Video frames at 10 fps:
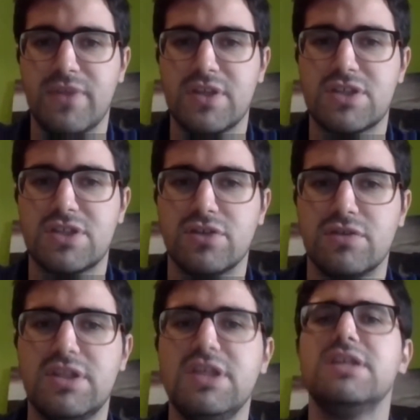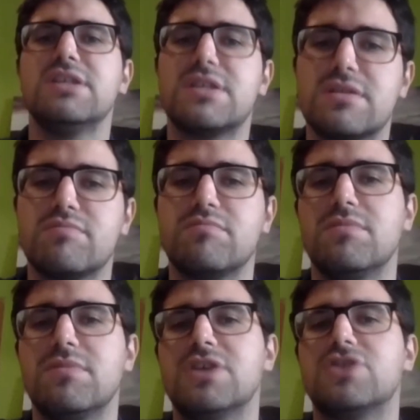So this
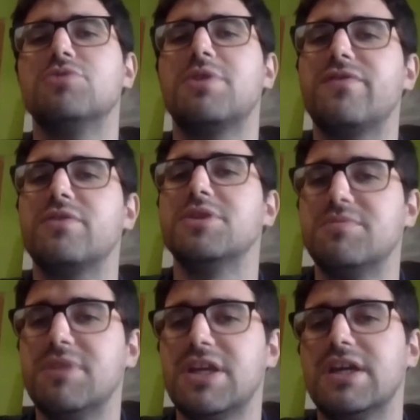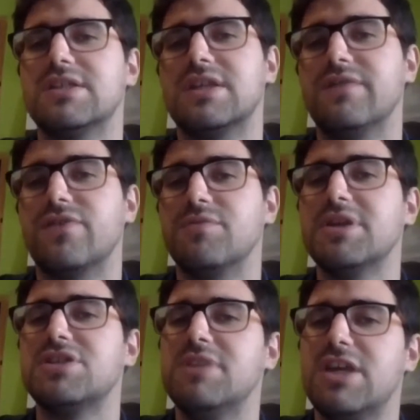super information media, it's an information
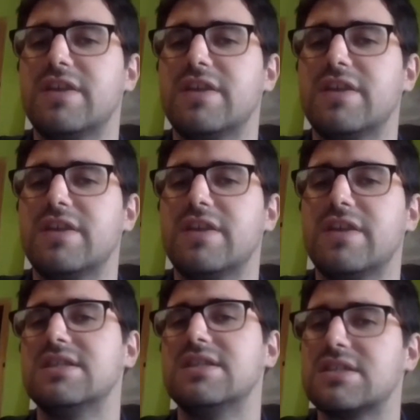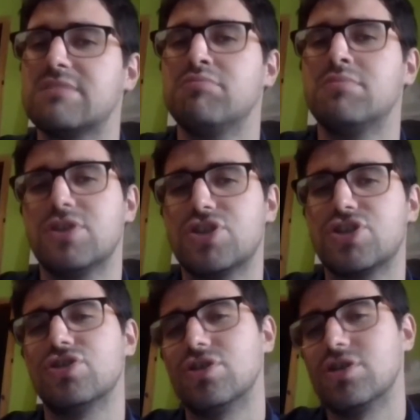media that has this
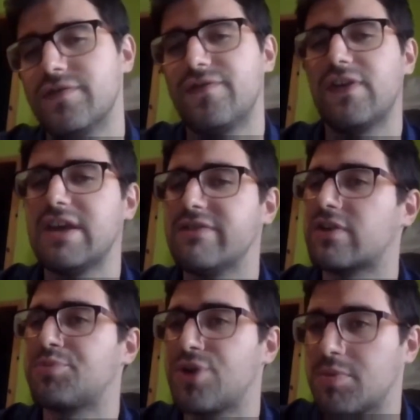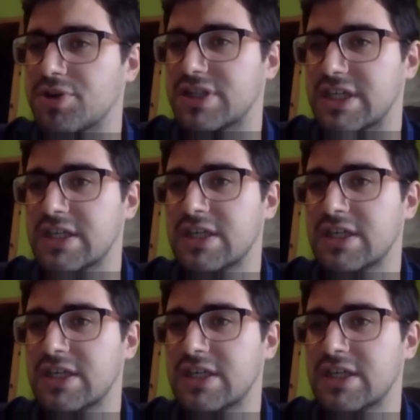sort of flavor property